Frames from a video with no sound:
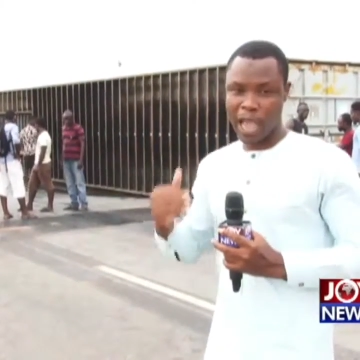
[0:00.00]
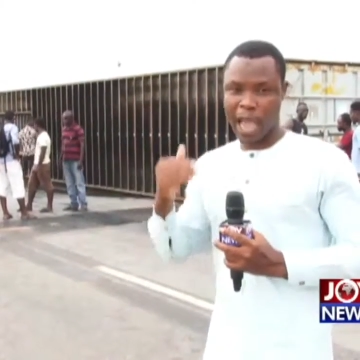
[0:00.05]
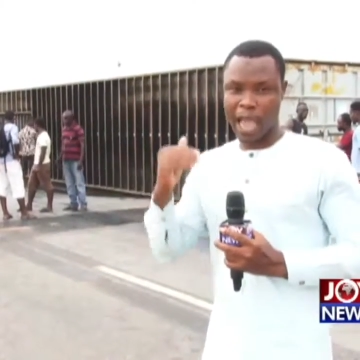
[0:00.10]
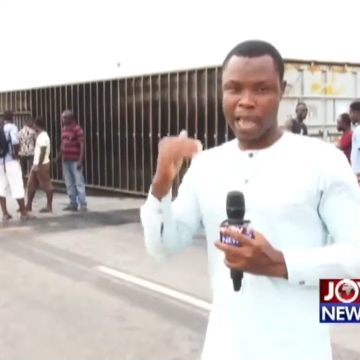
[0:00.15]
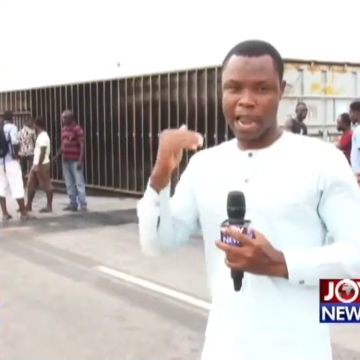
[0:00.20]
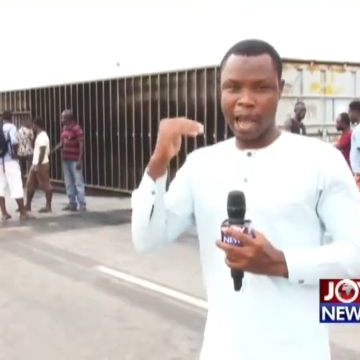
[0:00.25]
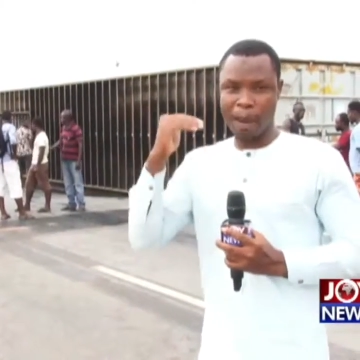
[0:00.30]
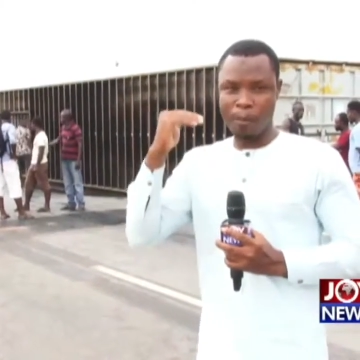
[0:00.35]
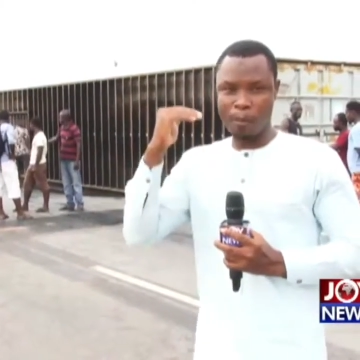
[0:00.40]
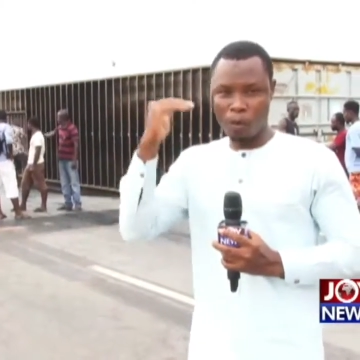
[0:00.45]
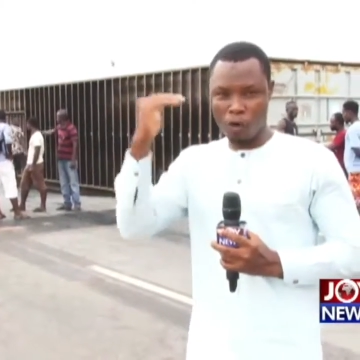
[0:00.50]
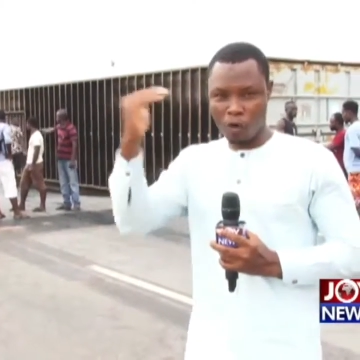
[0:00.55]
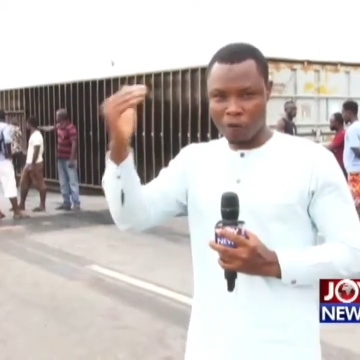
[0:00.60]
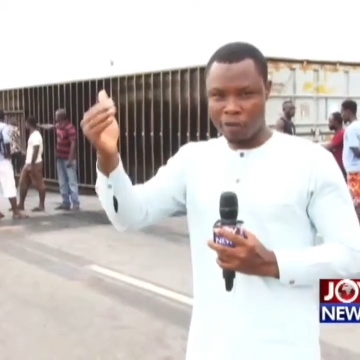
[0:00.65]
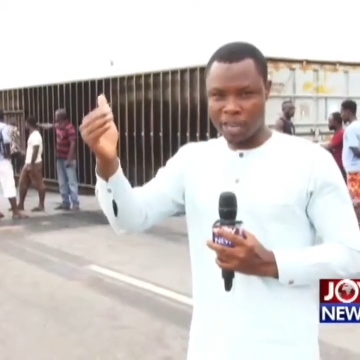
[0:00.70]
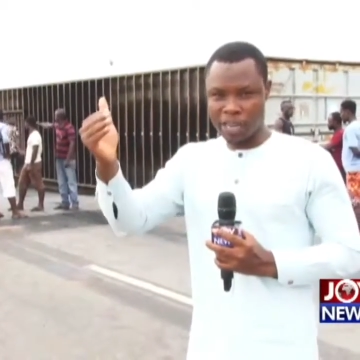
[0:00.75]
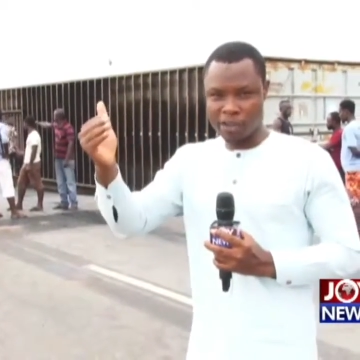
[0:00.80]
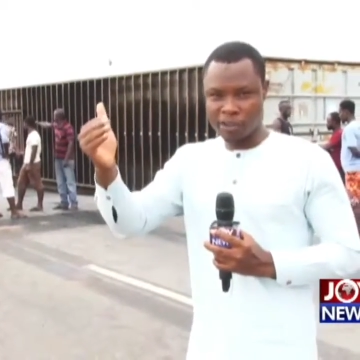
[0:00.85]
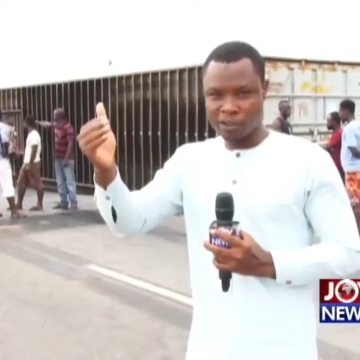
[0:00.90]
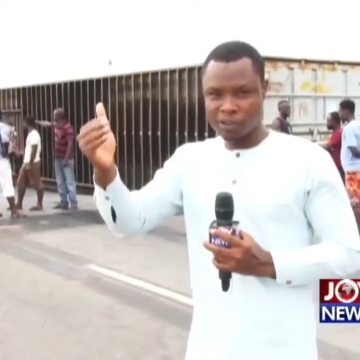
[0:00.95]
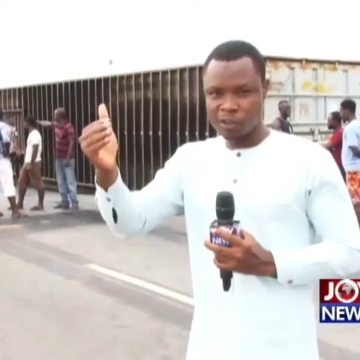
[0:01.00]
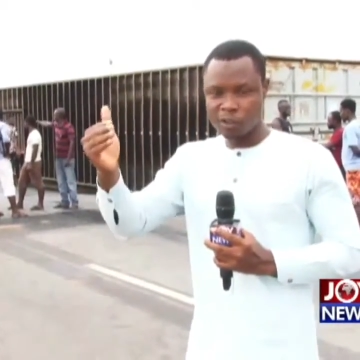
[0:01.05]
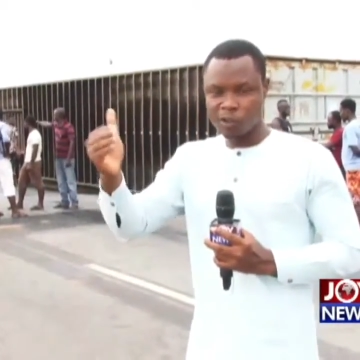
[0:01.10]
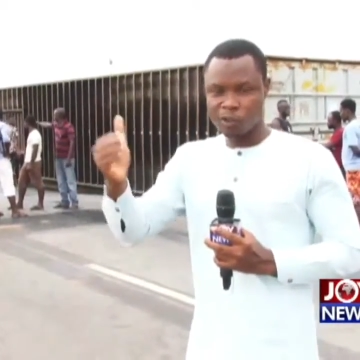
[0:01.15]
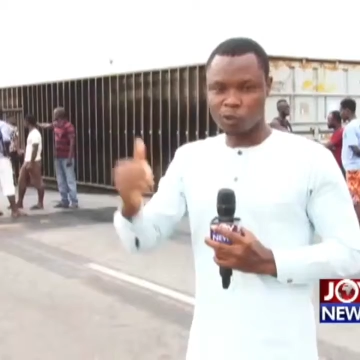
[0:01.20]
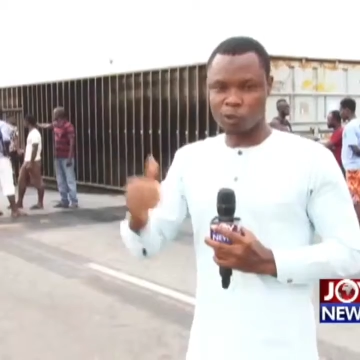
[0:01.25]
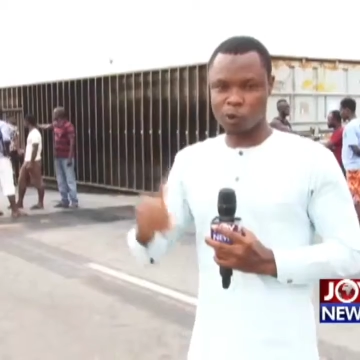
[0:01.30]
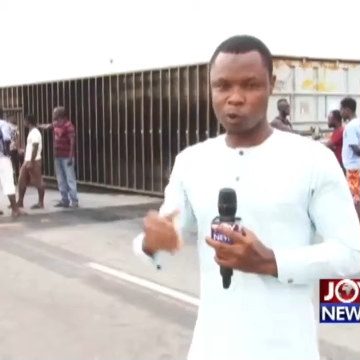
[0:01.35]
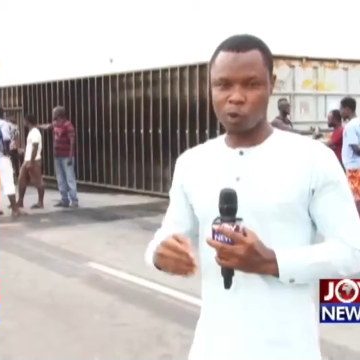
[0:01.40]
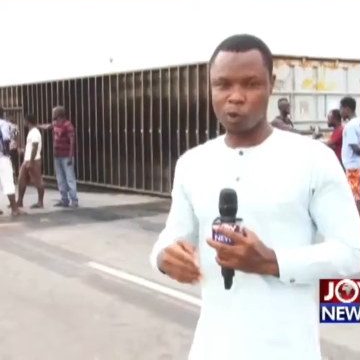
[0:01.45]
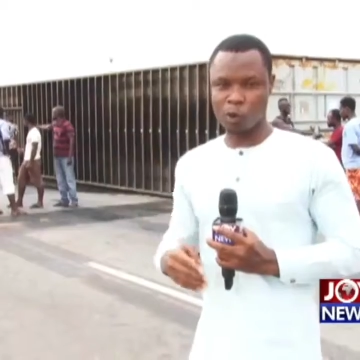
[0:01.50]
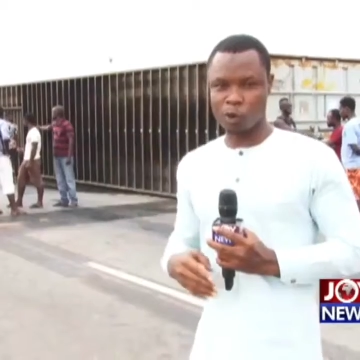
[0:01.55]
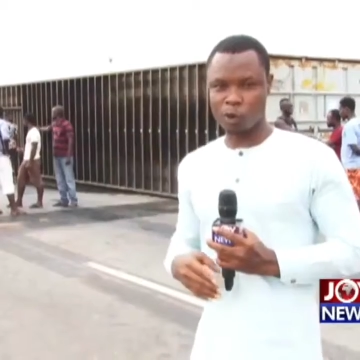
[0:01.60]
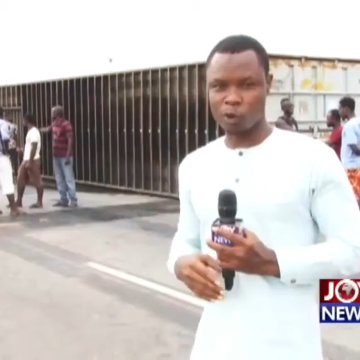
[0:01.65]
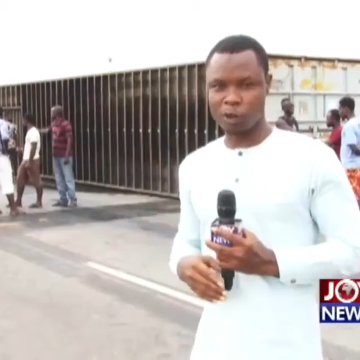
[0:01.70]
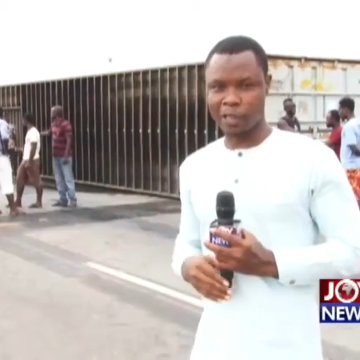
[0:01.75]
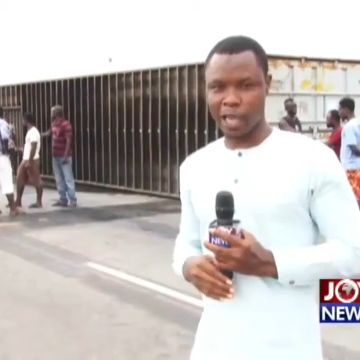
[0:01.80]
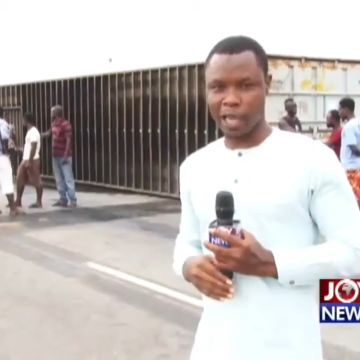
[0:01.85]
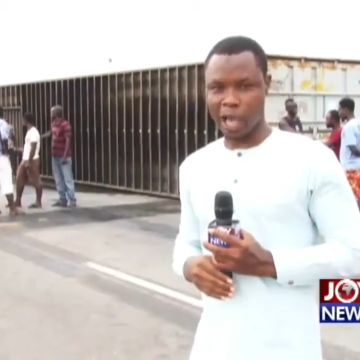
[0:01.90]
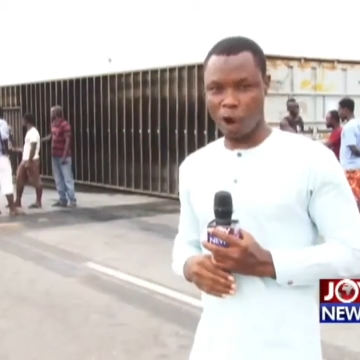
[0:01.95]
and are moving to
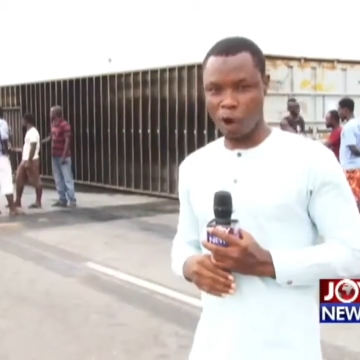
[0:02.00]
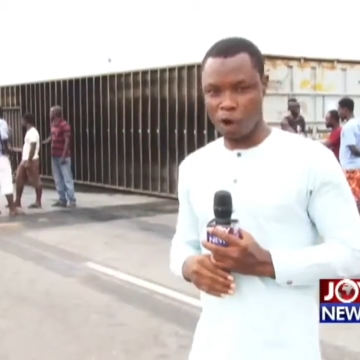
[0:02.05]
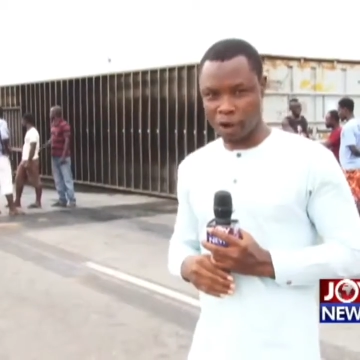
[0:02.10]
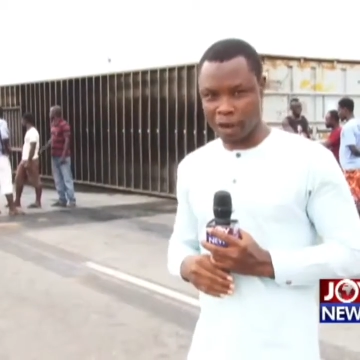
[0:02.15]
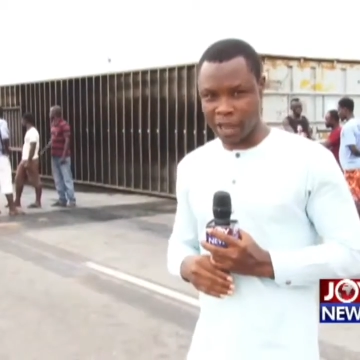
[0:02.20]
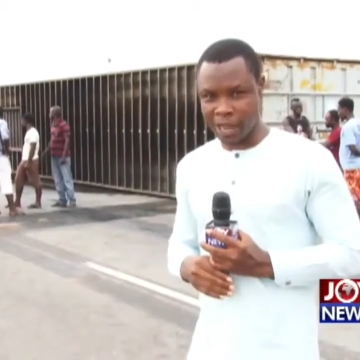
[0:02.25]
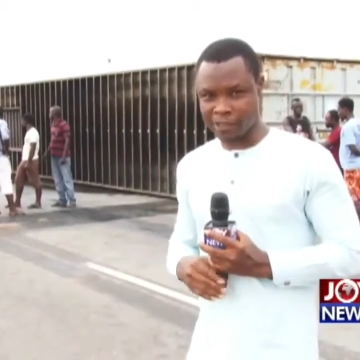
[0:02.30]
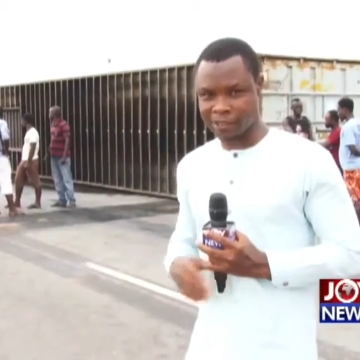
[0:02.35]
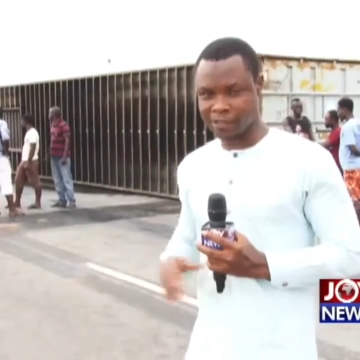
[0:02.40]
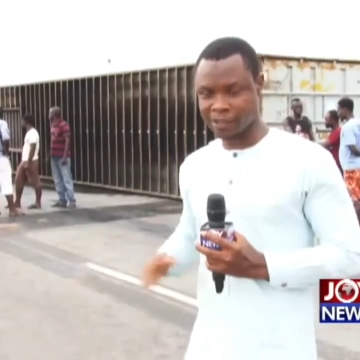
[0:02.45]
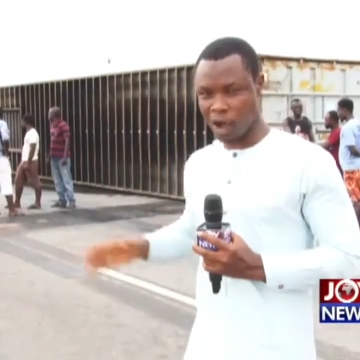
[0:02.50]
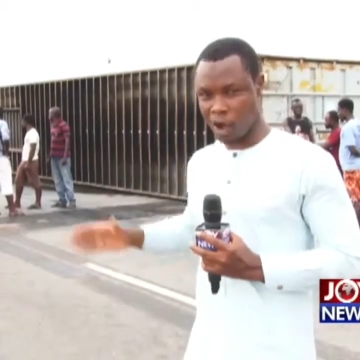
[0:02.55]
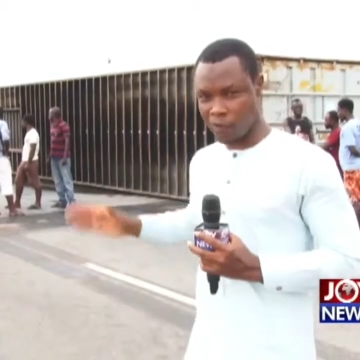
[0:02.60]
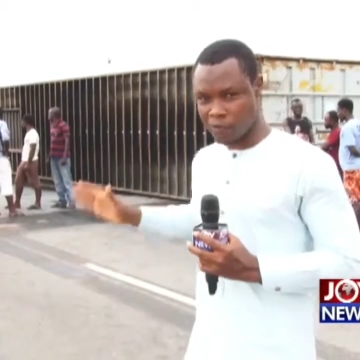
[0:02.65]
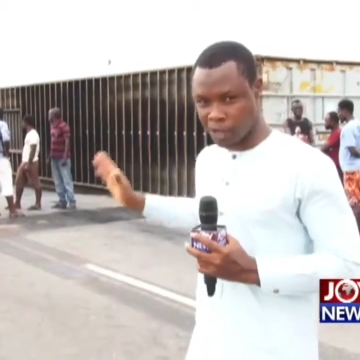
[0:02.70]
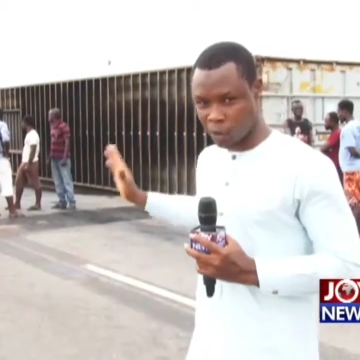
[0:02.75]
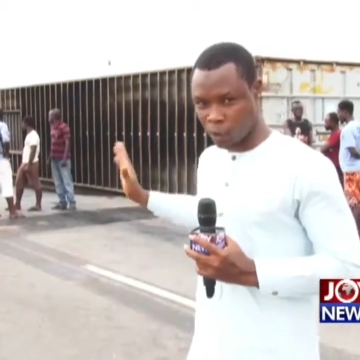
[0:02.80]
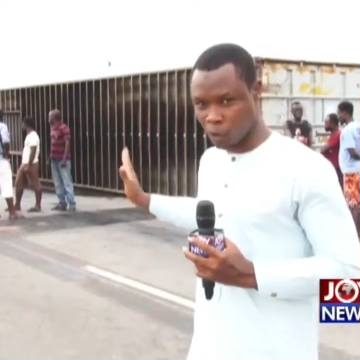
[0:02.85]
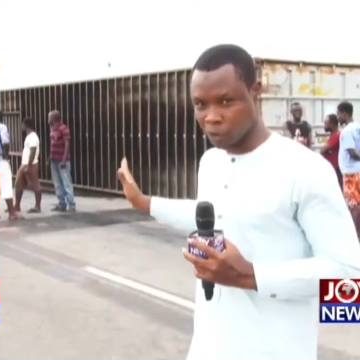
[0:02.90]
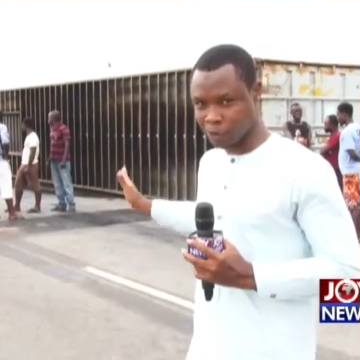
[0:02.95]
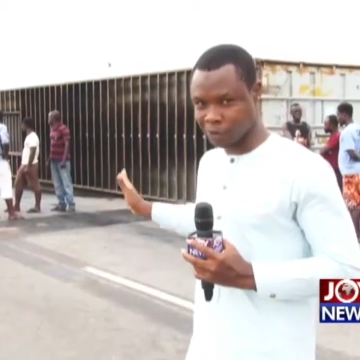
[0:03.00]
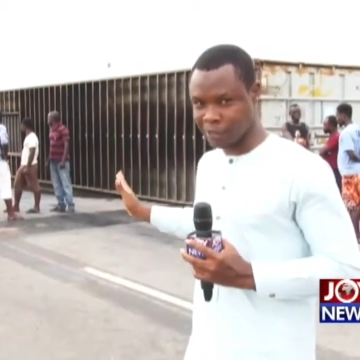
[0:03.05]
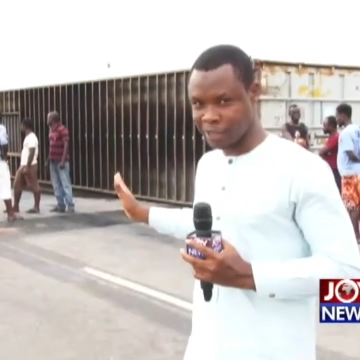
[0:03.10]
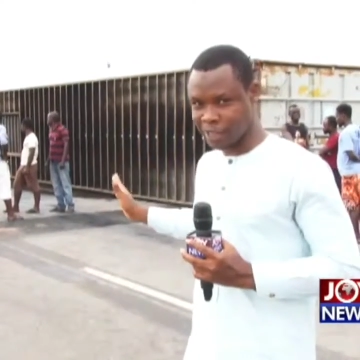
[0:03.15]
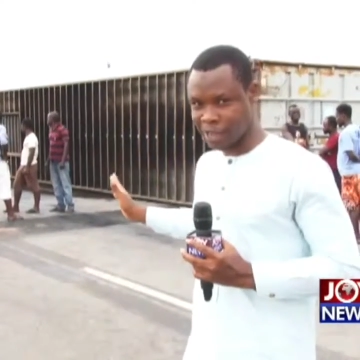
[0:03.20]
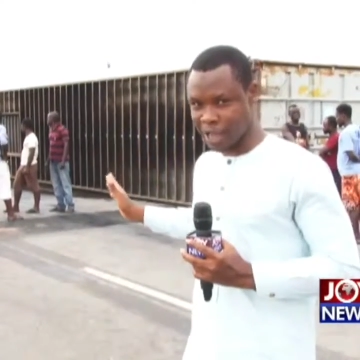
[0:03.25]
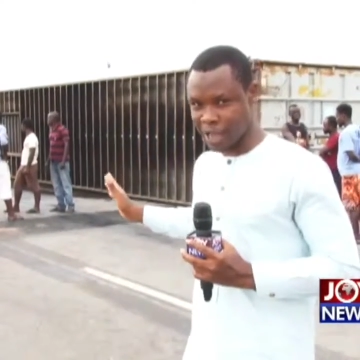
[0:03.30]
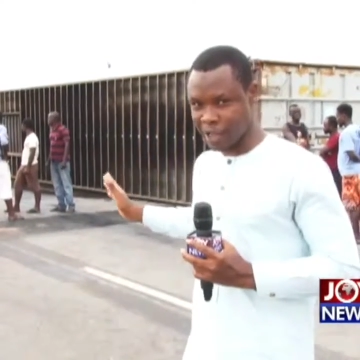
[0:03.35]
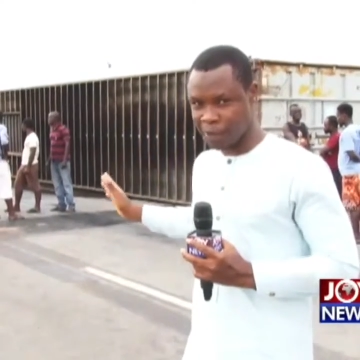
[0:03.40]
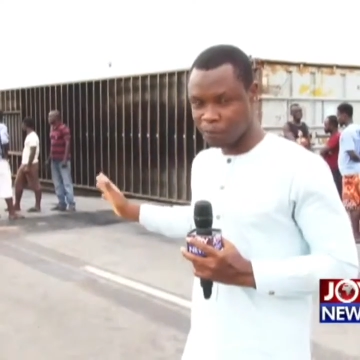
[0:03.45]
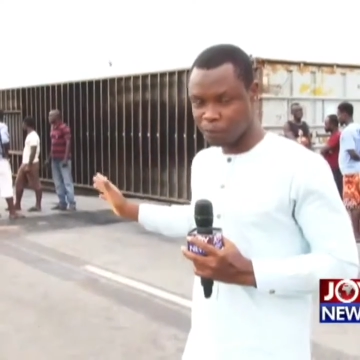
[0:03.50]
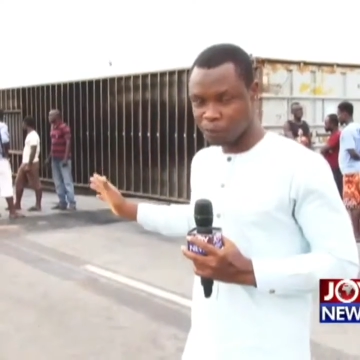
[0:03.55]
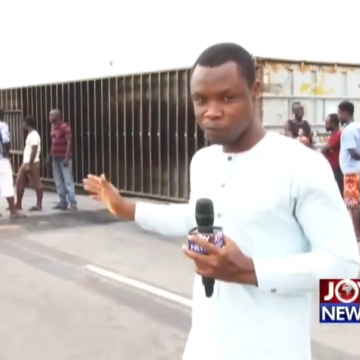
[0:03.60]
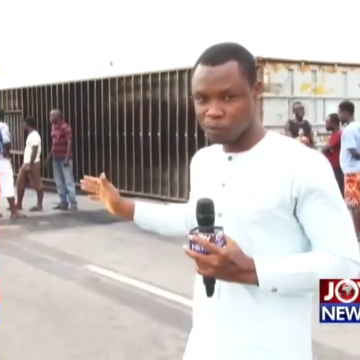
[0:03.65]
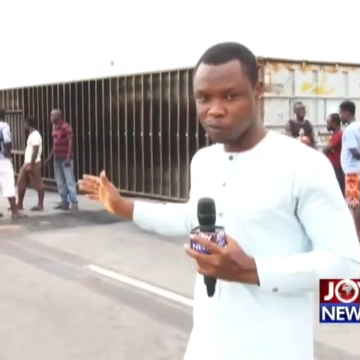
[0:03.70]
the owners of the container